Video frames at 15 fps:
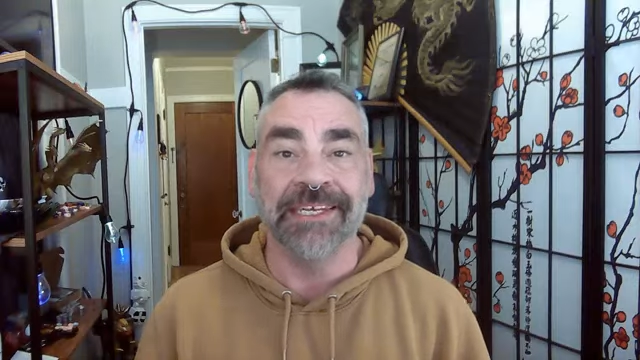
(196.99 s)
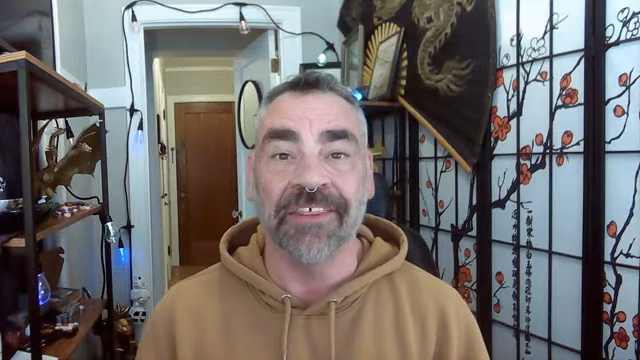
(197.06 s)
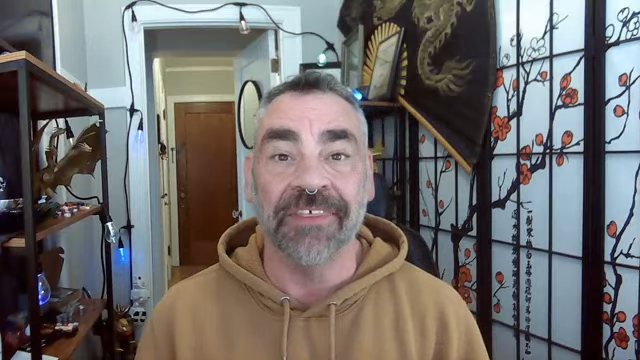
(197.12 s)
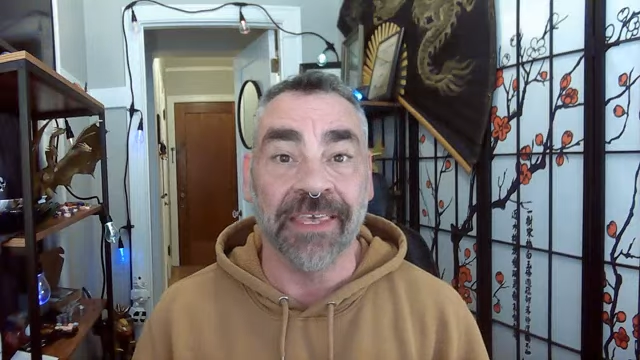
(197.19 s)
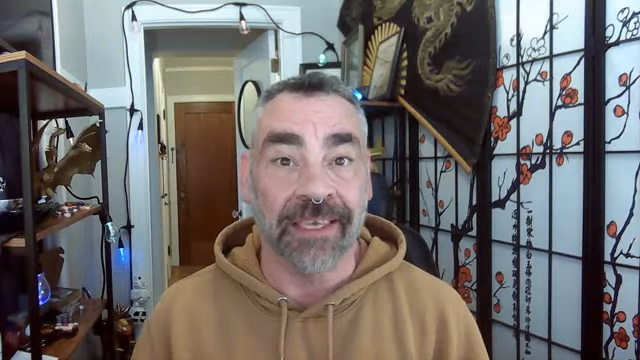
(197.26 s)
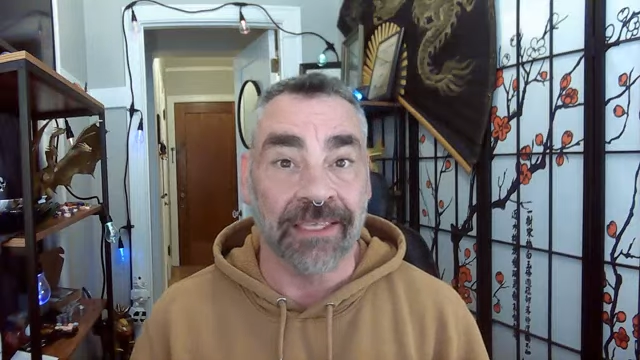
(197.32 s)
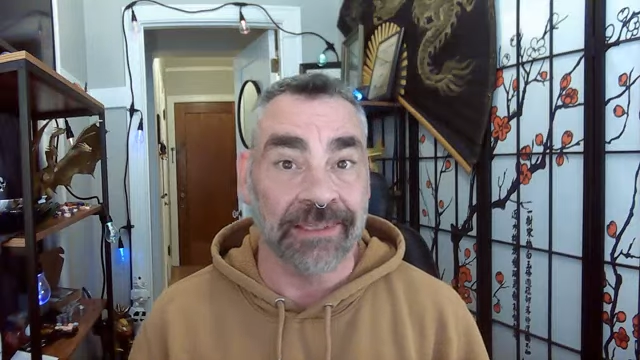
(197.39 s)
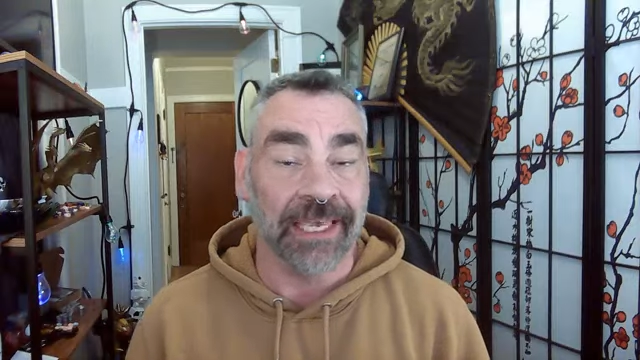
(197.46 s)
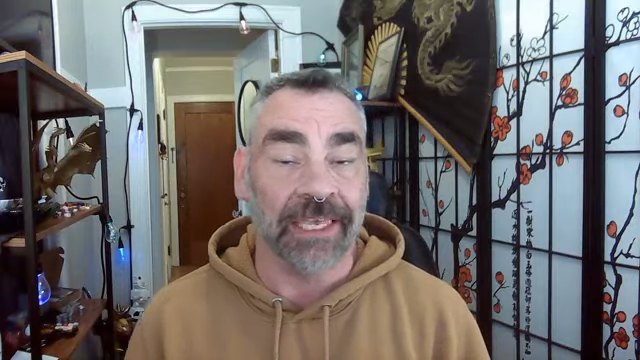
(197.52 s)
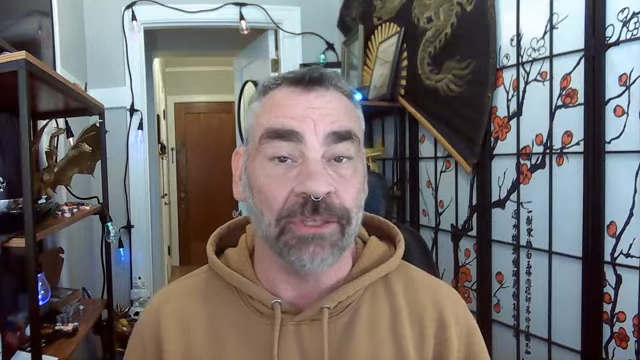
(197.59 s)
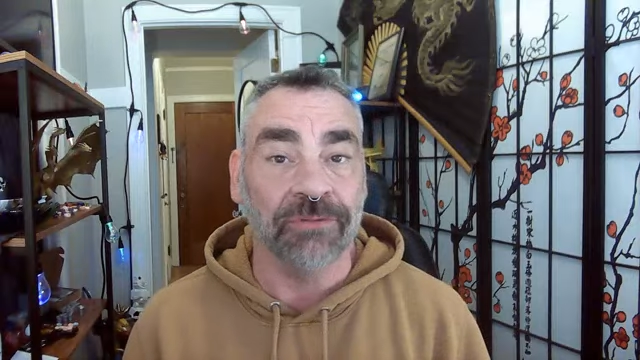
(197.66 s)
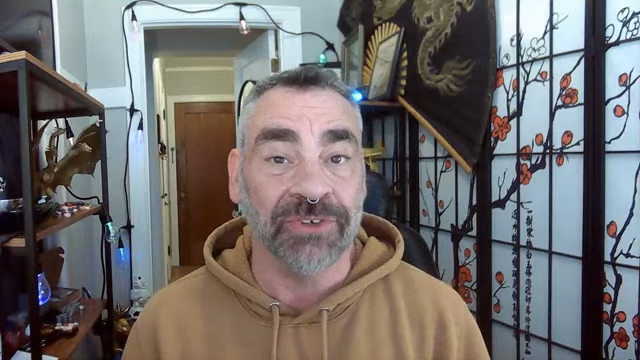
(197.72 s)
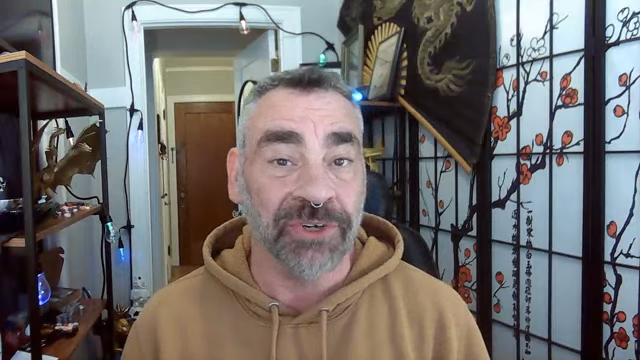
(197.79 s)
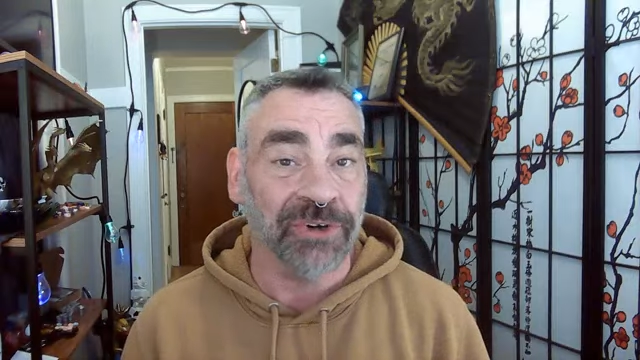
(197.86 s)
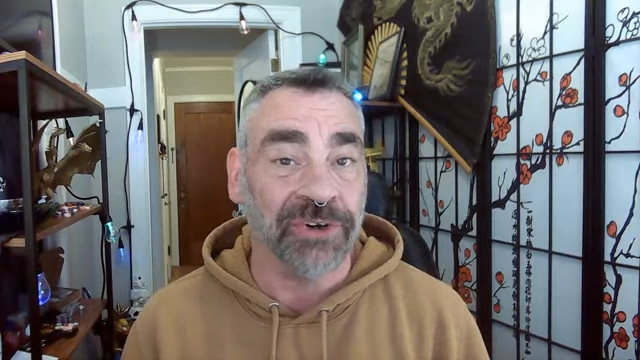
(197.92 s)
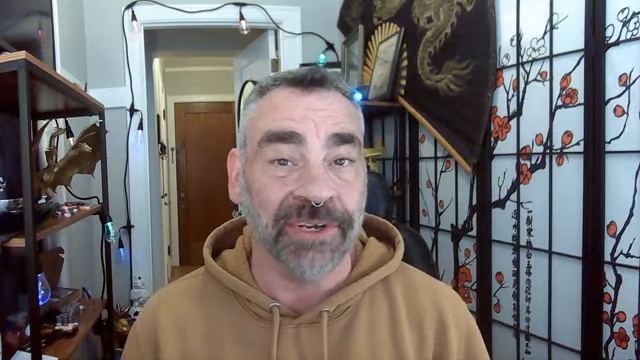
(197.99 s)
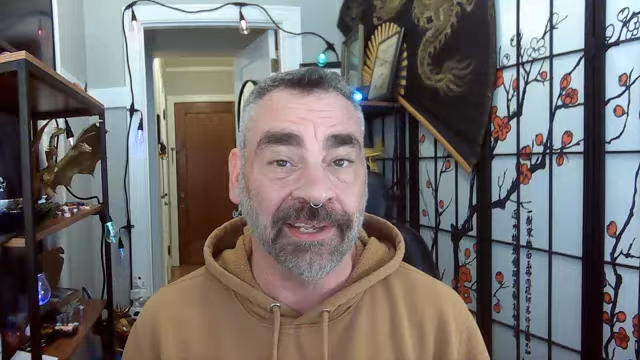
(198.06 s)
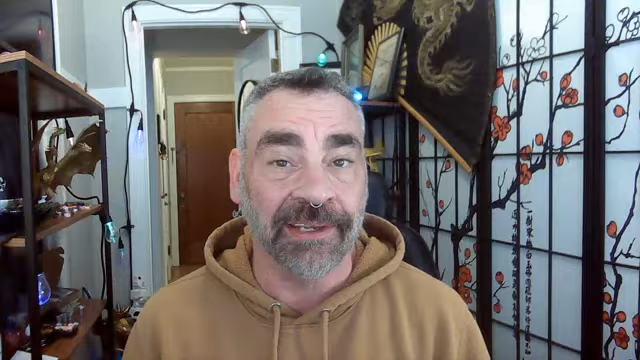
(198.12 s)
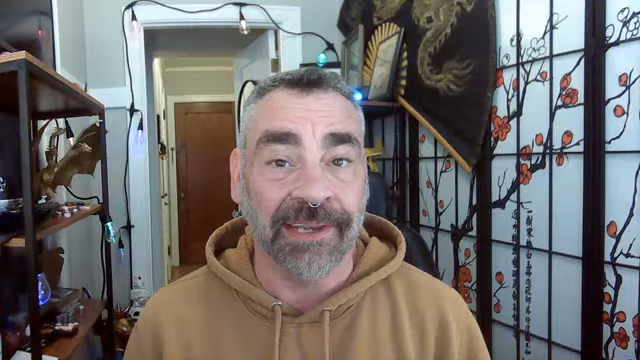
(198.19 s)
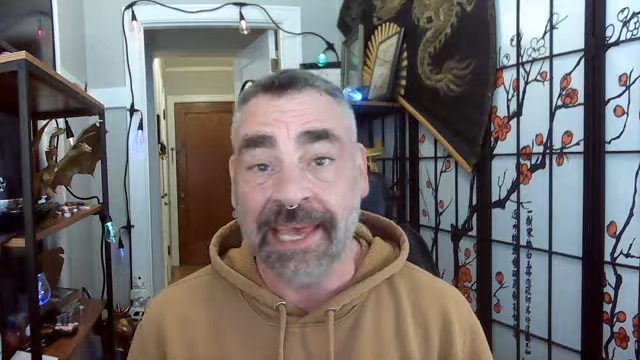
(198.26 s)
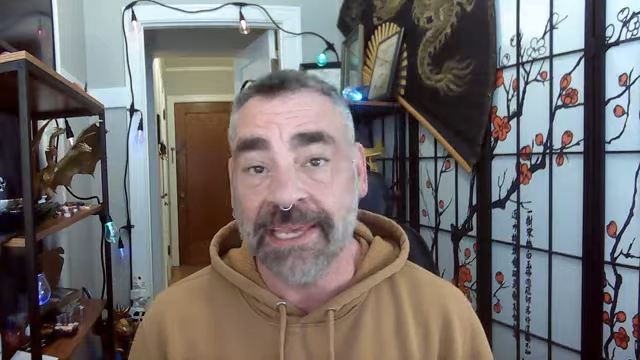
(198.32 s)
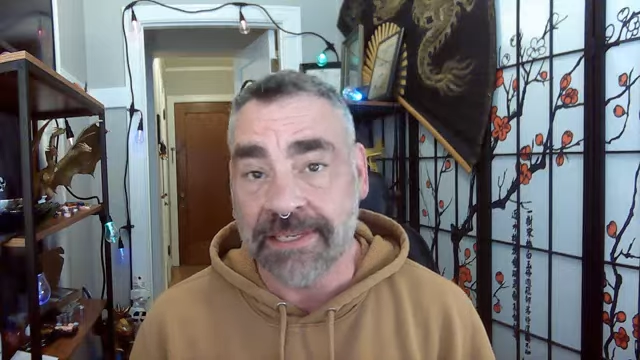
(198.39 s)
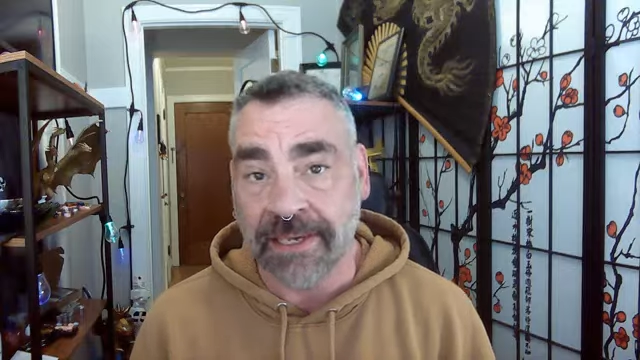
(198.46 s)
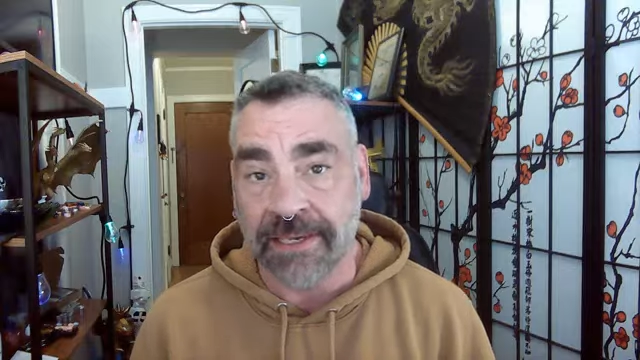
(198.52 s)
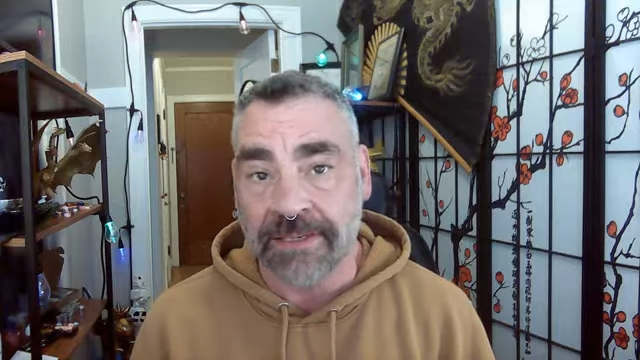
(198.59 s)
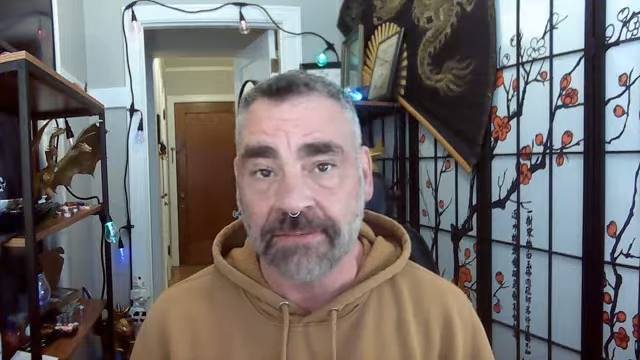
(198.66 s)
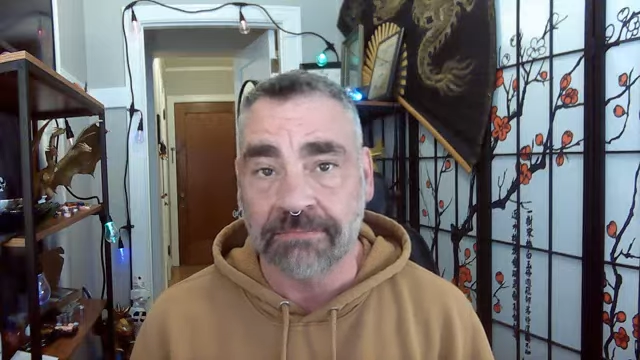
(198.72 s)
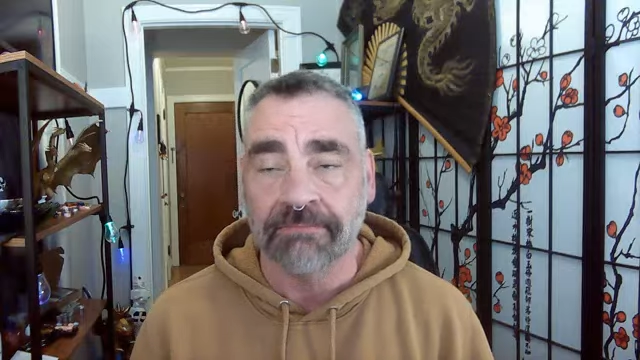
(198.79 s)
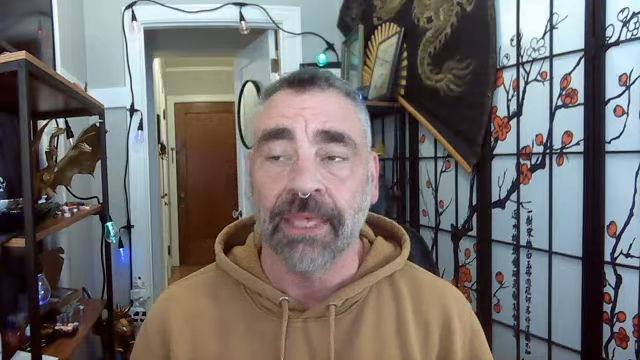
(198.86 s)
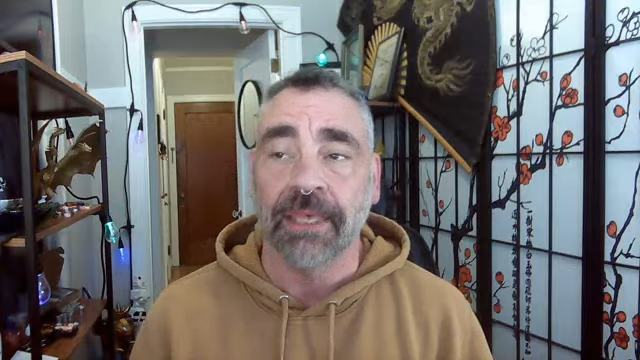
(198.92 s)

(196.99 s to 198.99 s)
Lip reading: thinking that you've turned in essays.